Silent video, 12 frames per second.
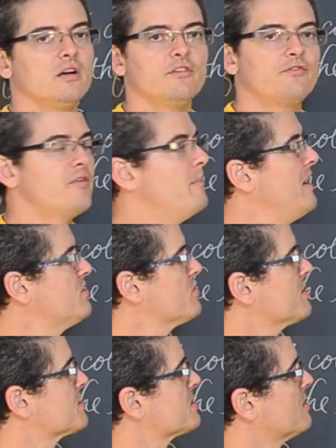of
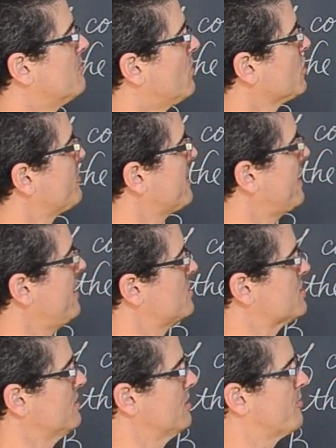matrix
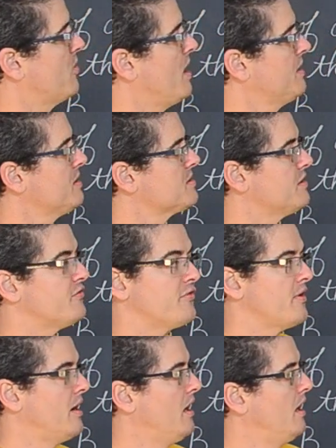multiplication, the product
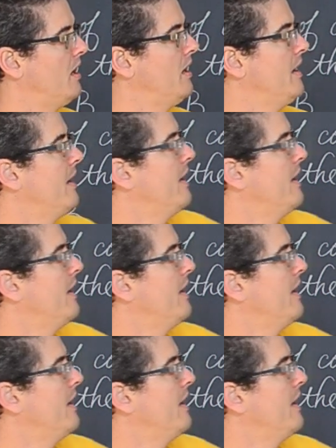of uh,